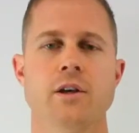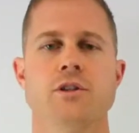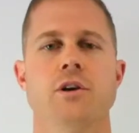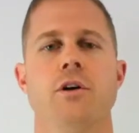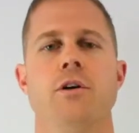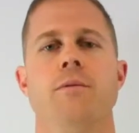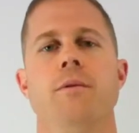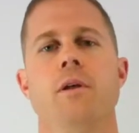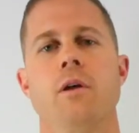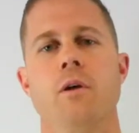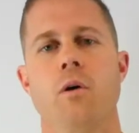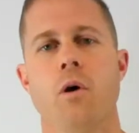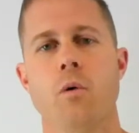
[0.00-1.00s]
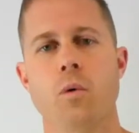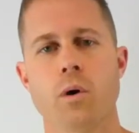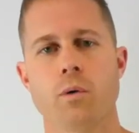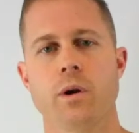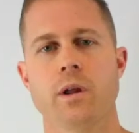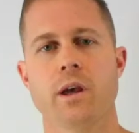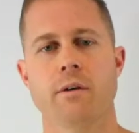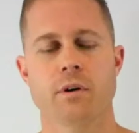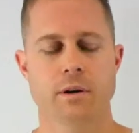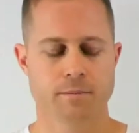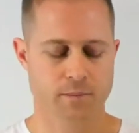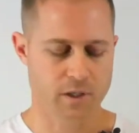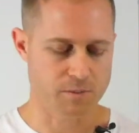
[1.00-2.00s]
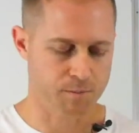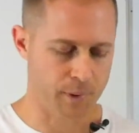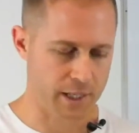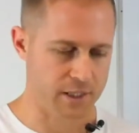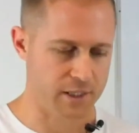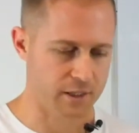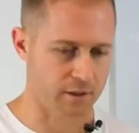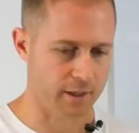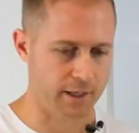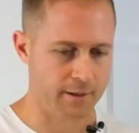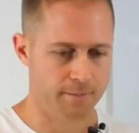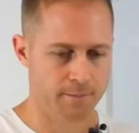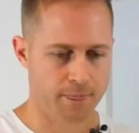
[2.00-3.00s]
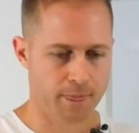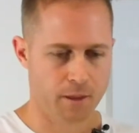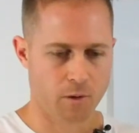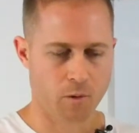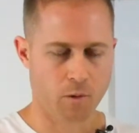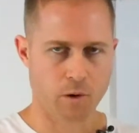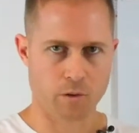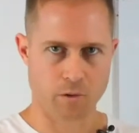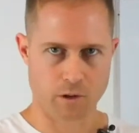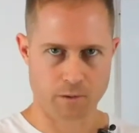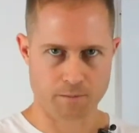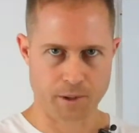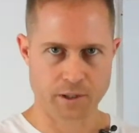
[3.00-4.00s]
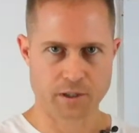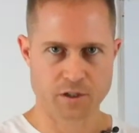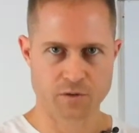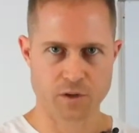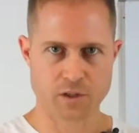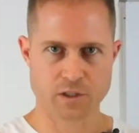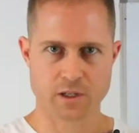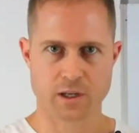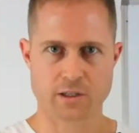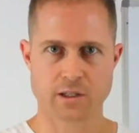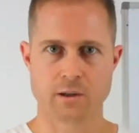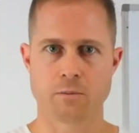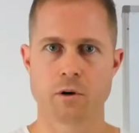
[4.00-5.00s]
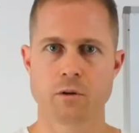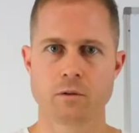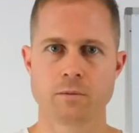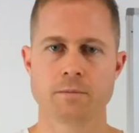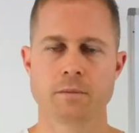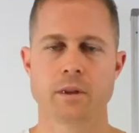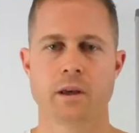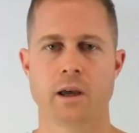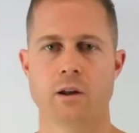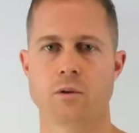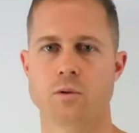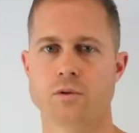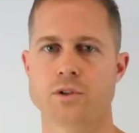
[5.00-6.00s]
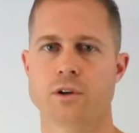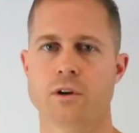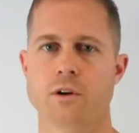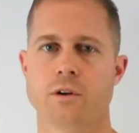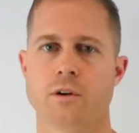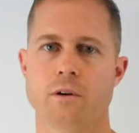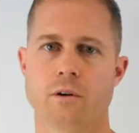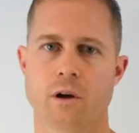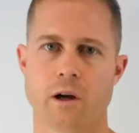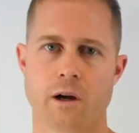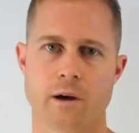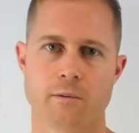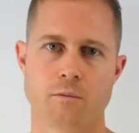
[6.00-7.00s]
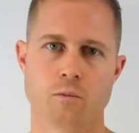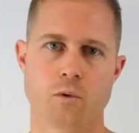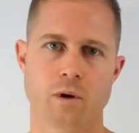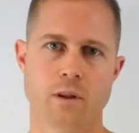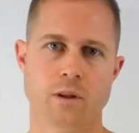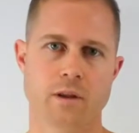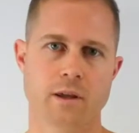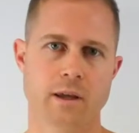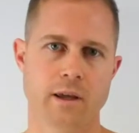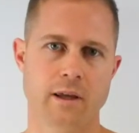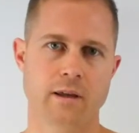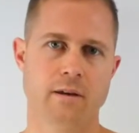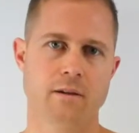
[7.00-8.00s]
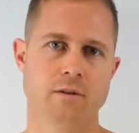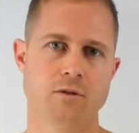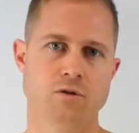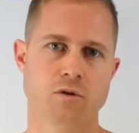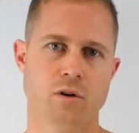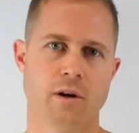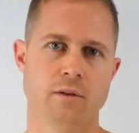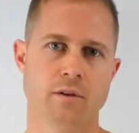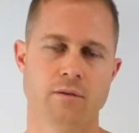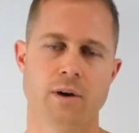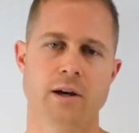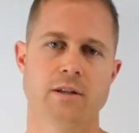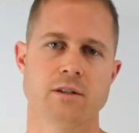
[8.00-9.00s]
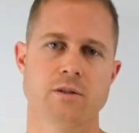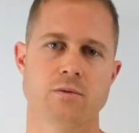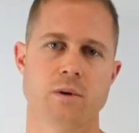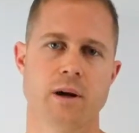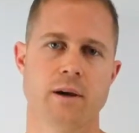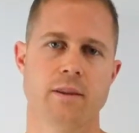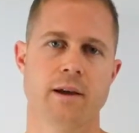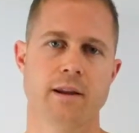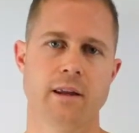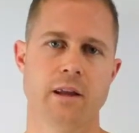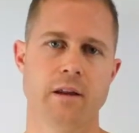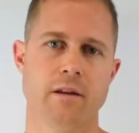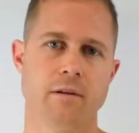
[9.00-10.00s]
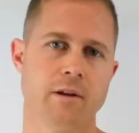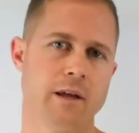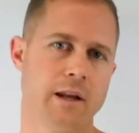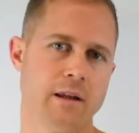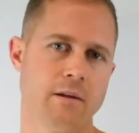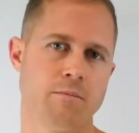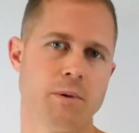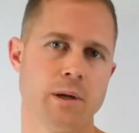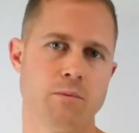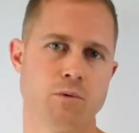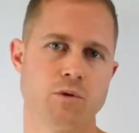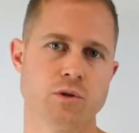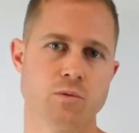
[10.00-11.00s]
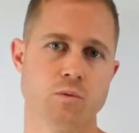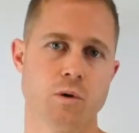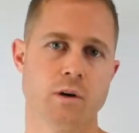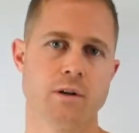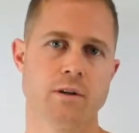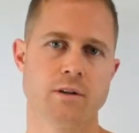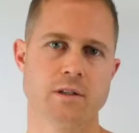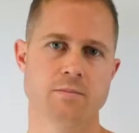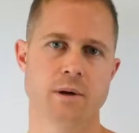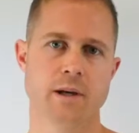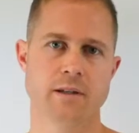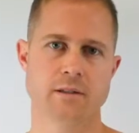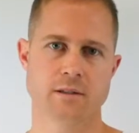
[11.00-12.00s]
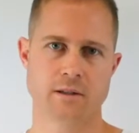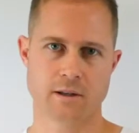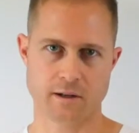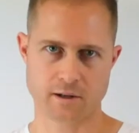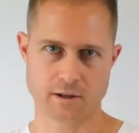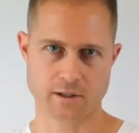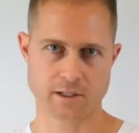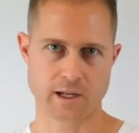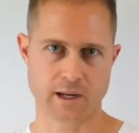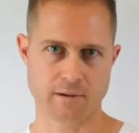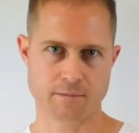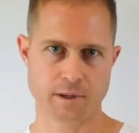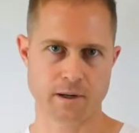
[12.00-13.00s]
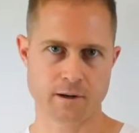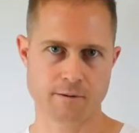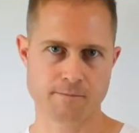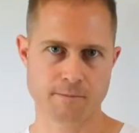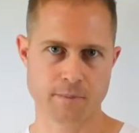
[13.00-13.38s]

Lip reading: So what I want to cover is basically the abundance versus scarcity model, and also one of the key driving factors around that in getting people to work in this space and understand it better.